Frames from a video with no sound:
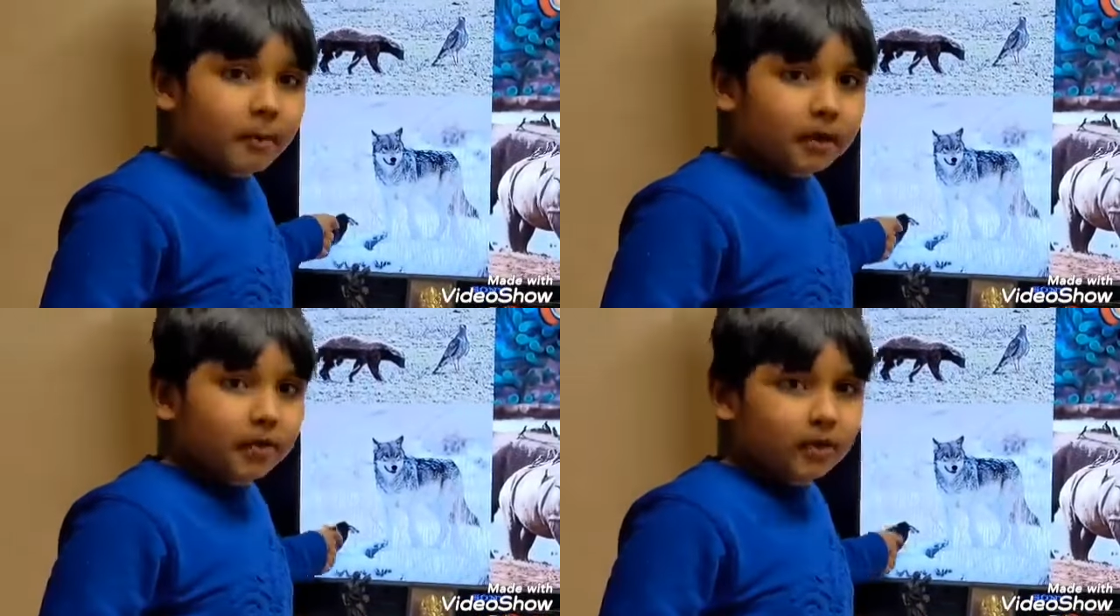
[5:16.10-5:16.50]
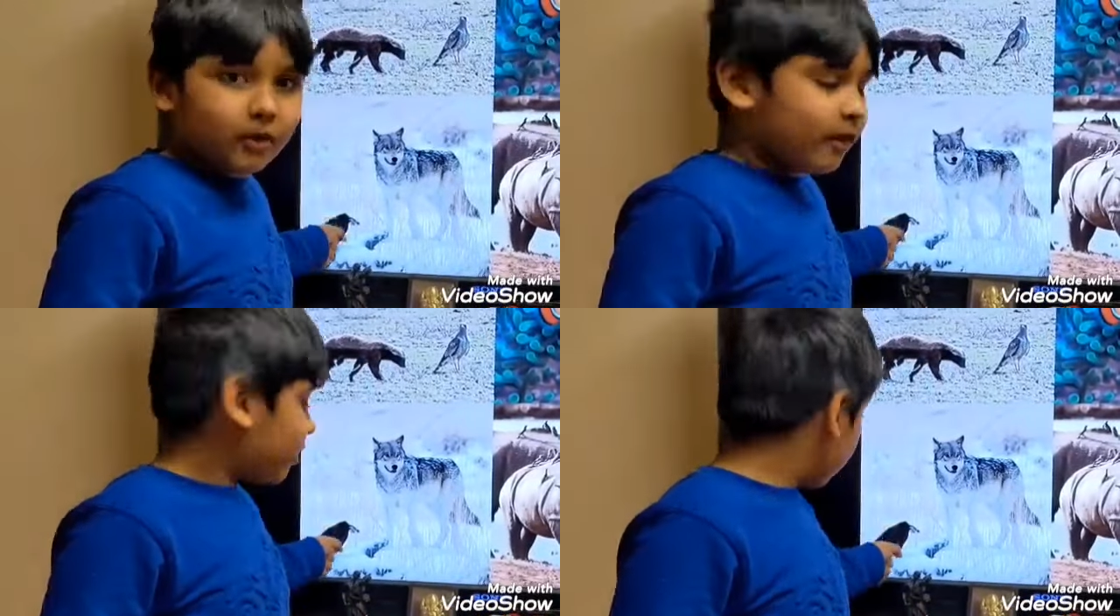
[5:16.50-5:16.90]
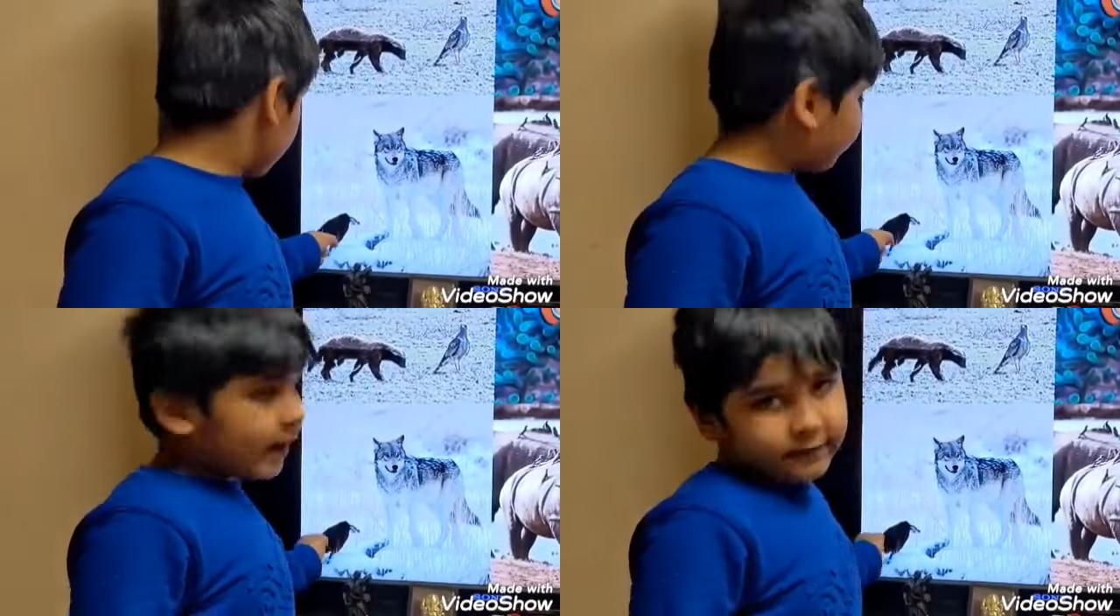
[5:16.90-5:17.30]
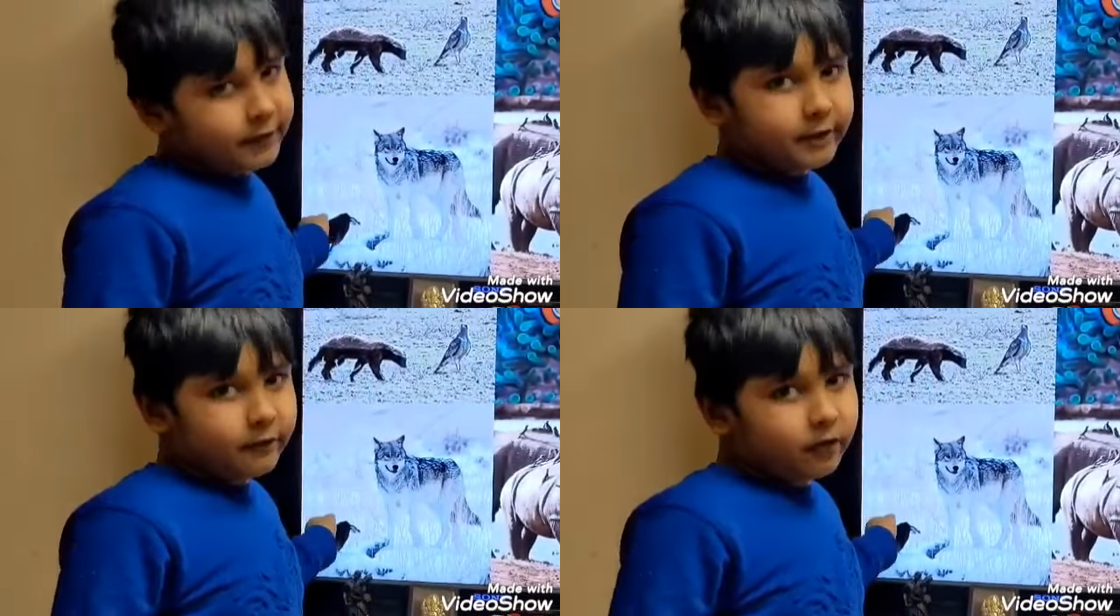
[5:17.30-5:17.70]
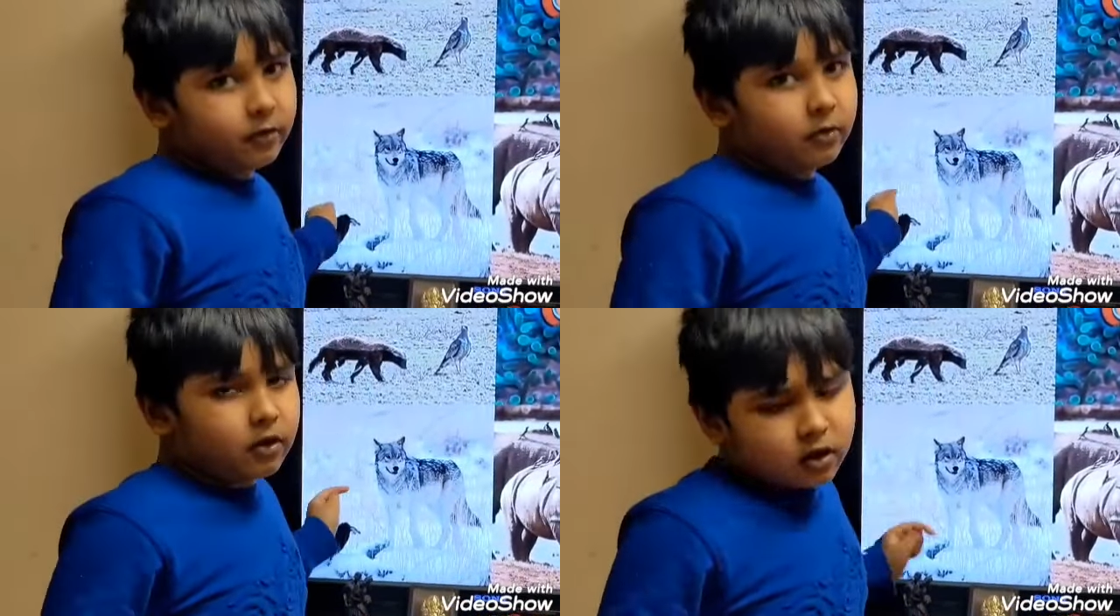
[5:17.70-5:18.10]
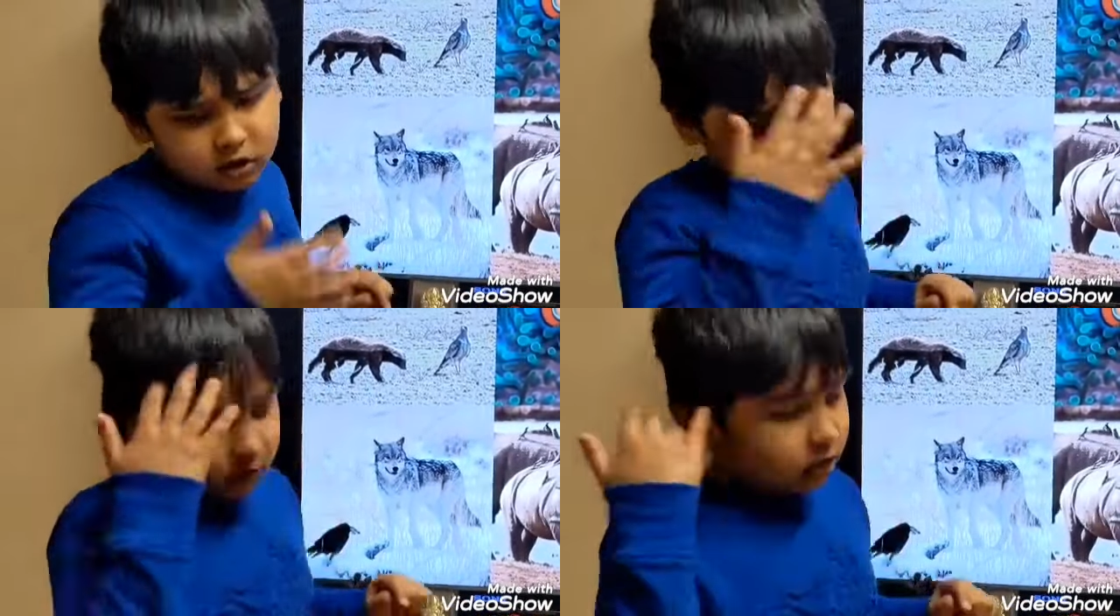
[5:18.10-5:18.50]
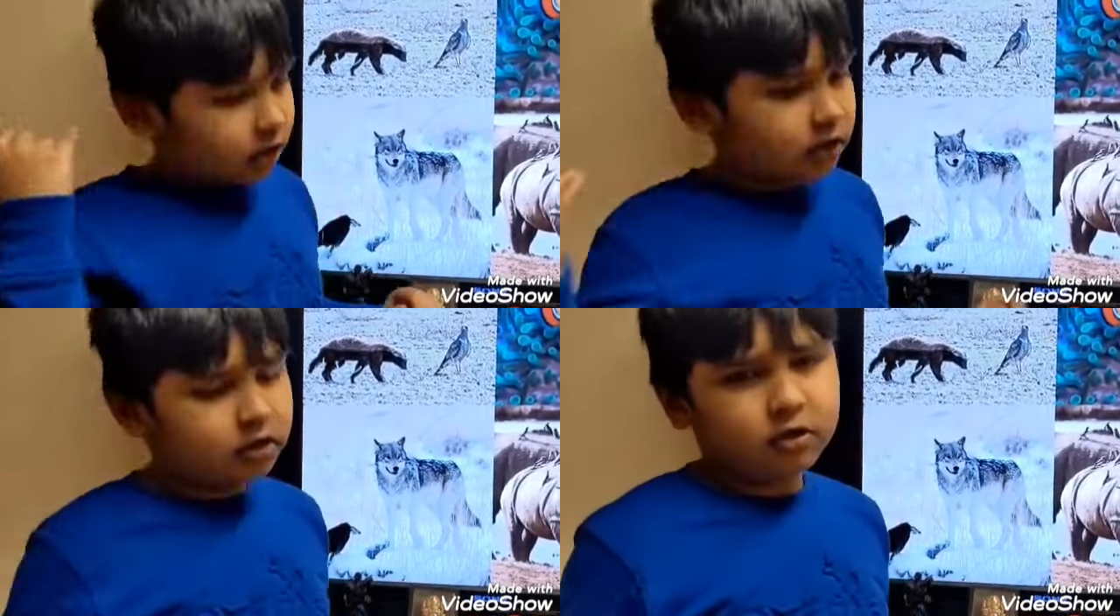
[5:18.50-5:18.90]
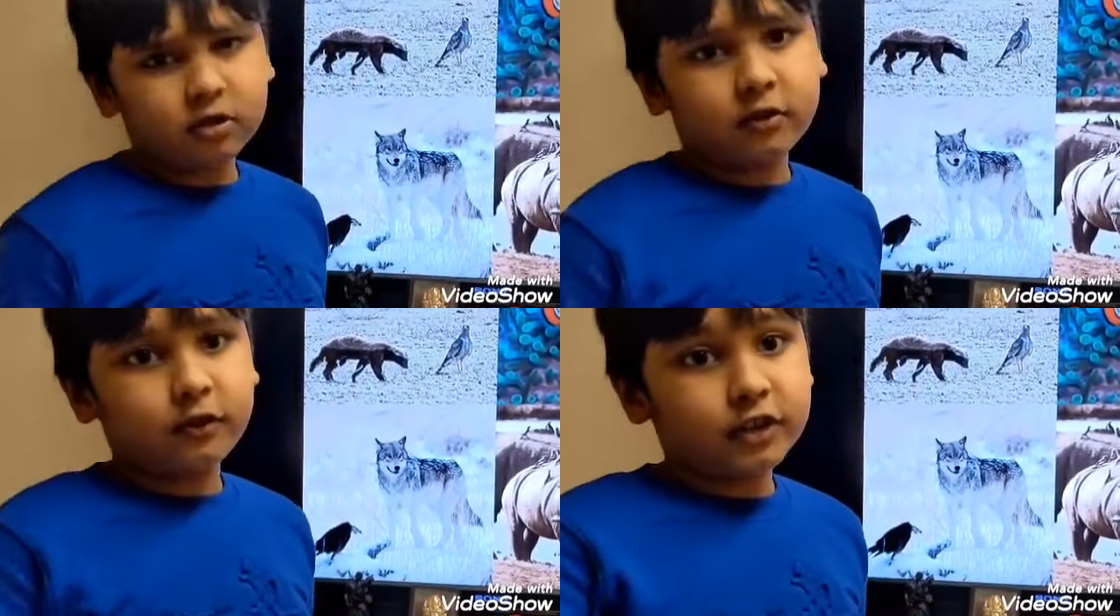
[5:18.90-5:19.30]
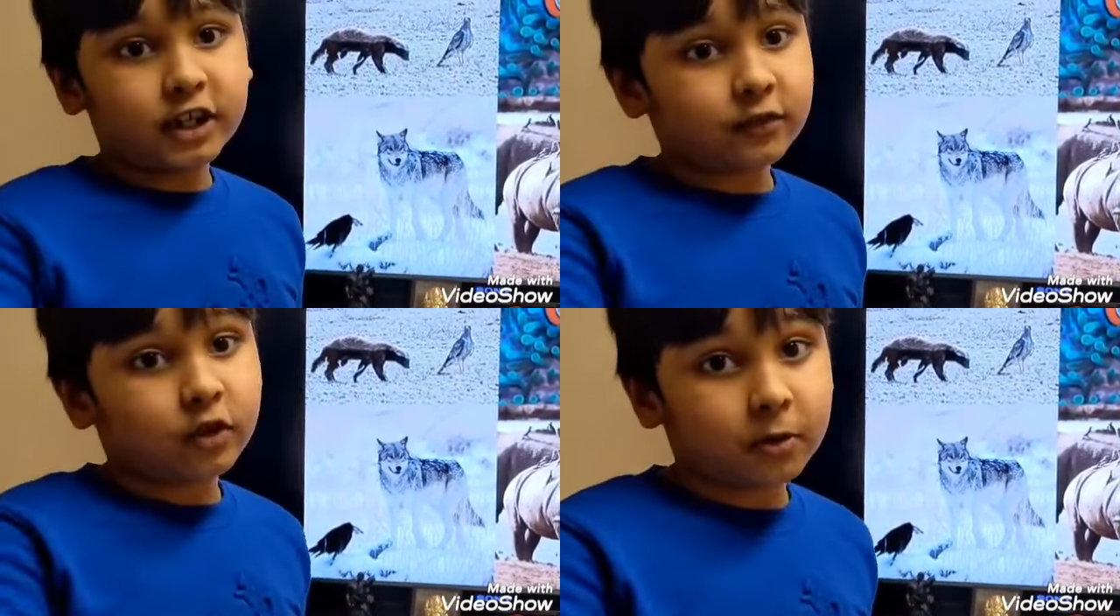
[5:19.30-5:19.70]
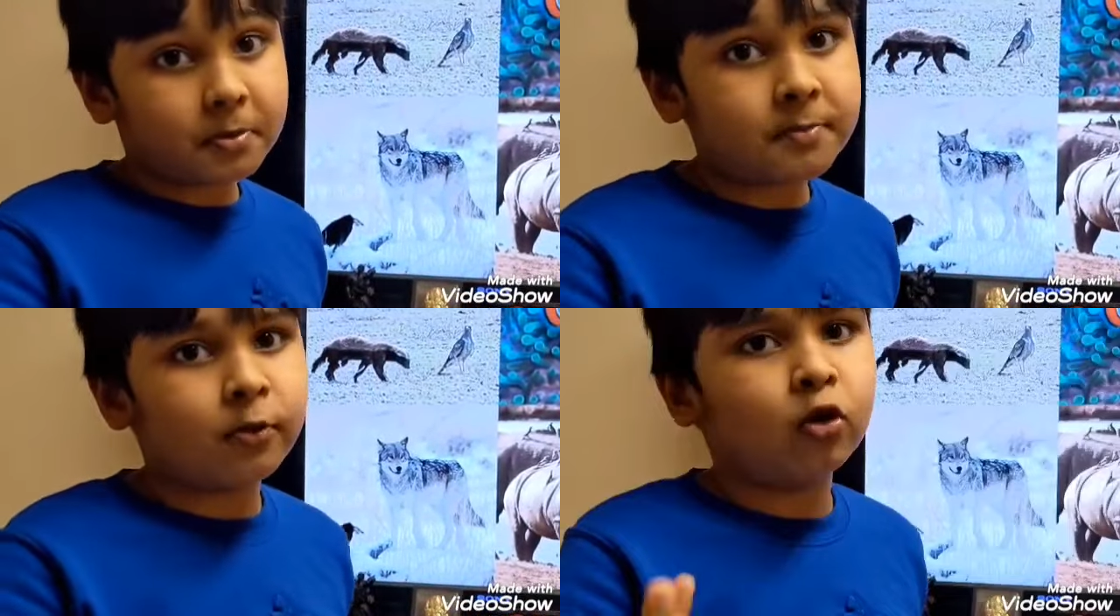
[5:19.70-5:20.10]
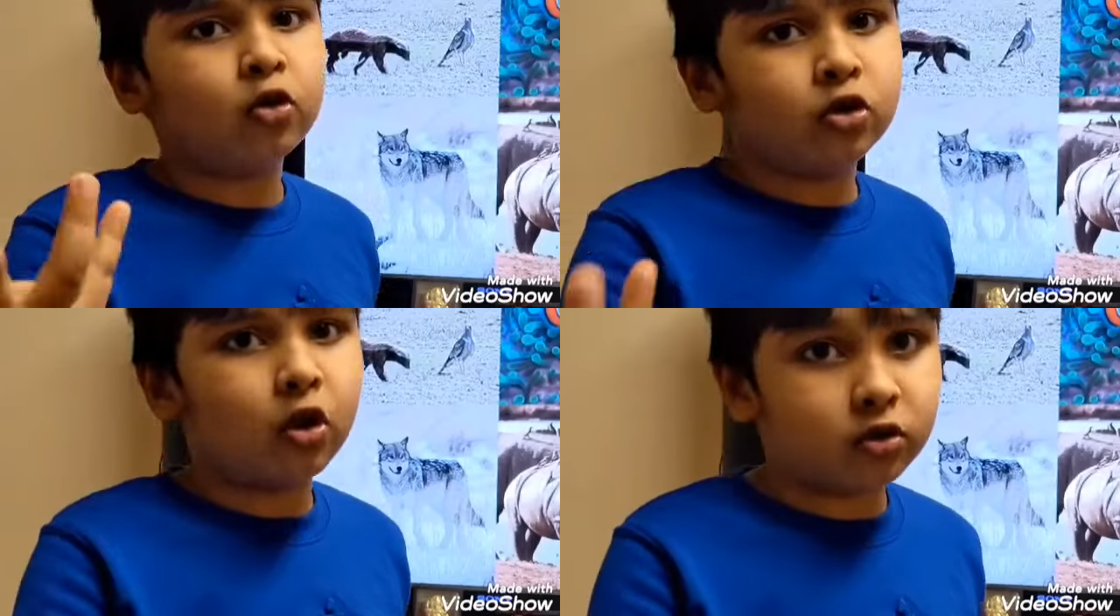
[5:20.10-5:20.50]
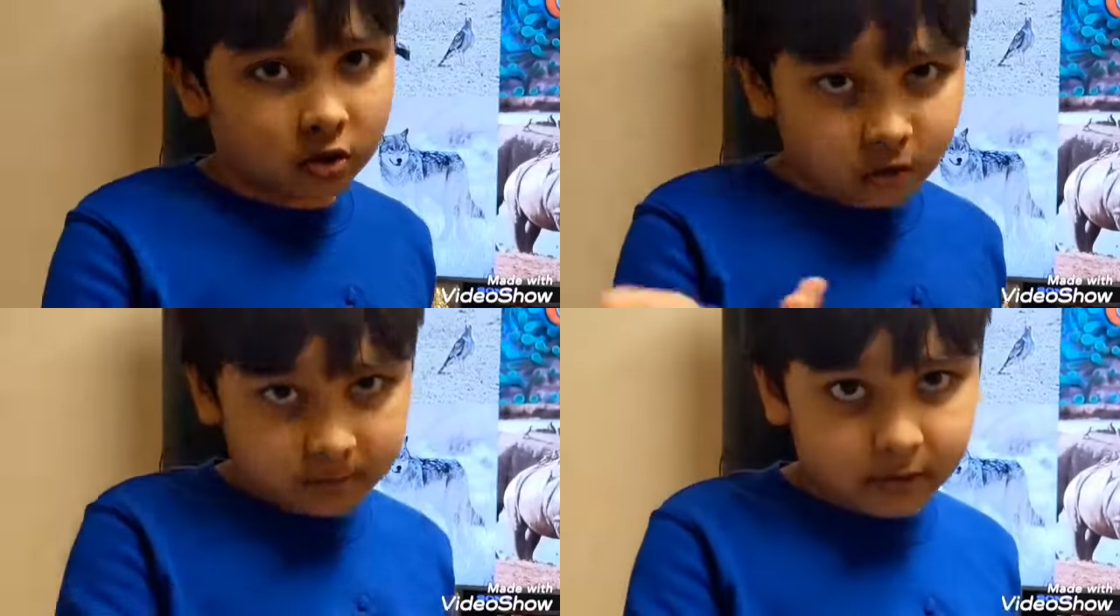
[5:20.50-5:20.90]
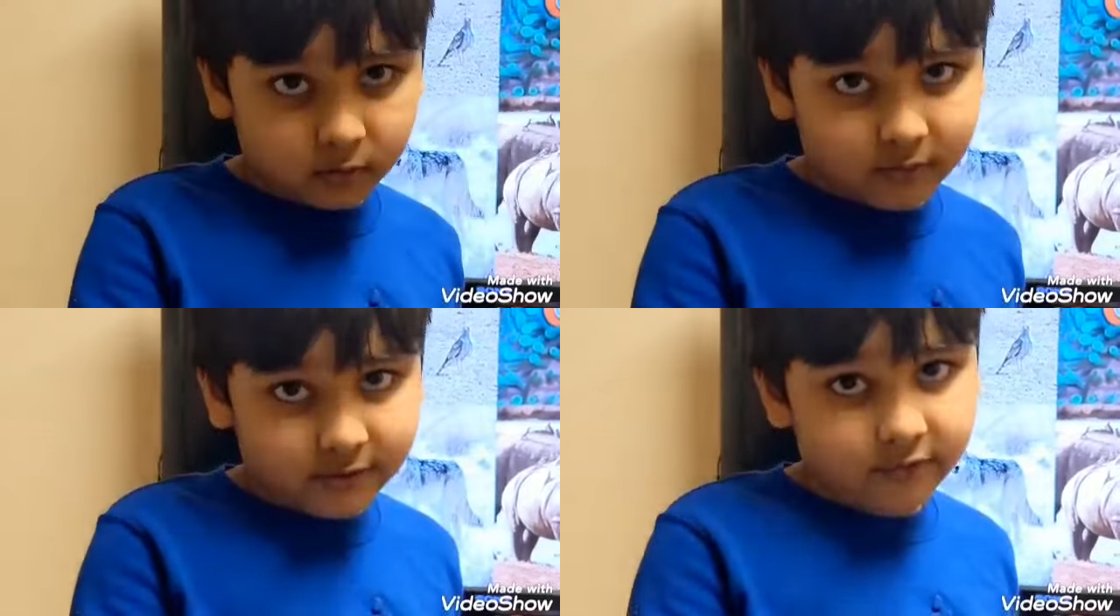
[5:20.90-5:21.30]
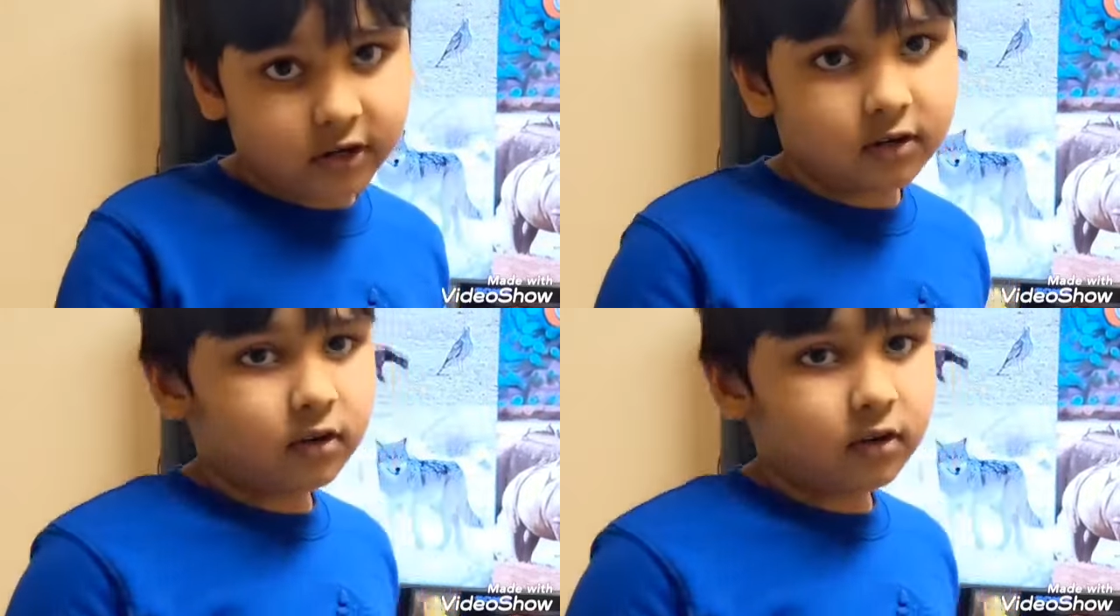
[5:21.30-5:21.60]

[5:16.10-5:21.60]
about the raven, because just for the people who don't know about raven.